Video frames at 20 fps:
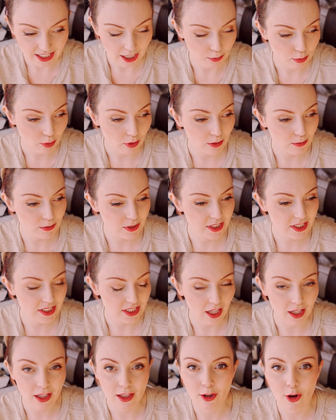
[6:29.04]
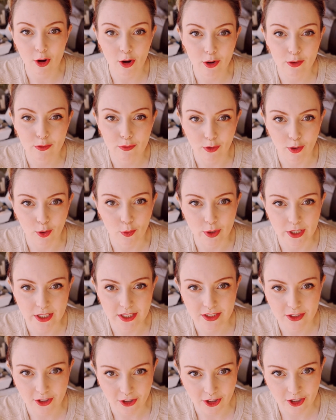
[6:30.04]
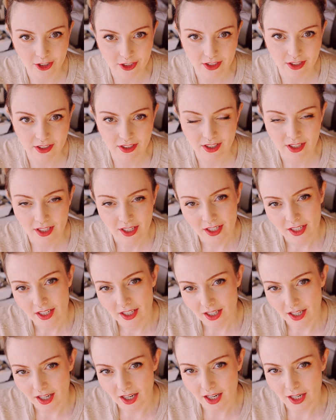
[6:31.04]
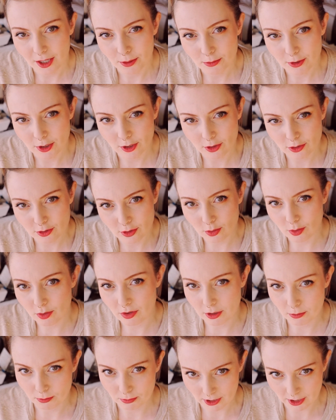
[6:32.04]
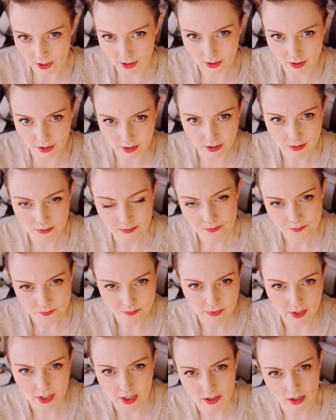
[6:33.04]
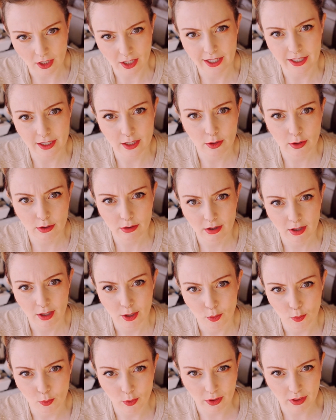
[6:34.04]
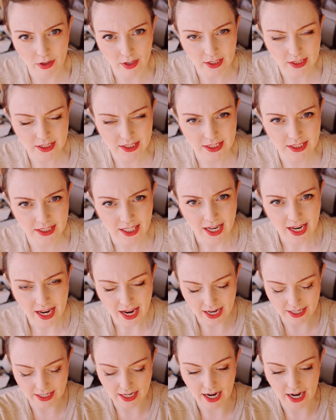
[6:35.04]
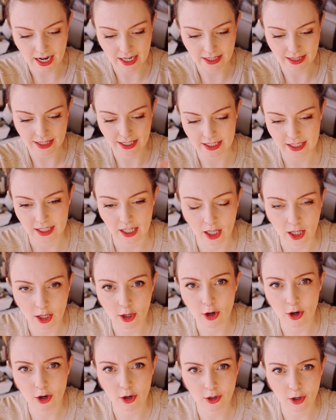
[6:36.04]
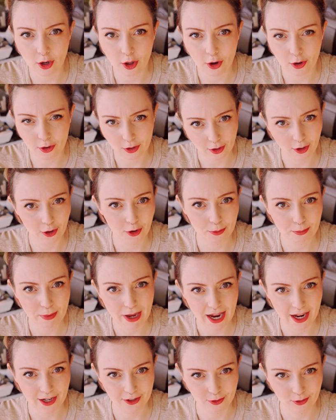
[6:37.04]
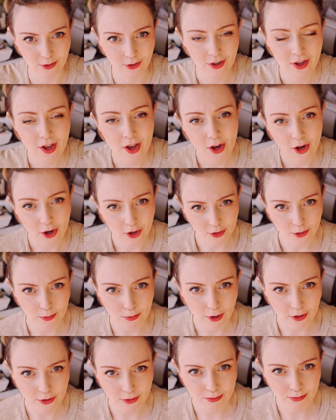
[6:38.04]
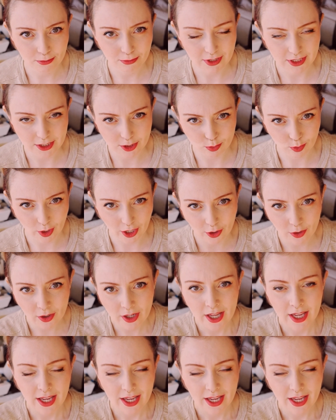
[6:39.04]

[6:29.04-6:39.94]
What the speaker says: I promised a long flowy skirt. I'm gonna do the middle kind of length with this and add like a long panel on the bottom as well,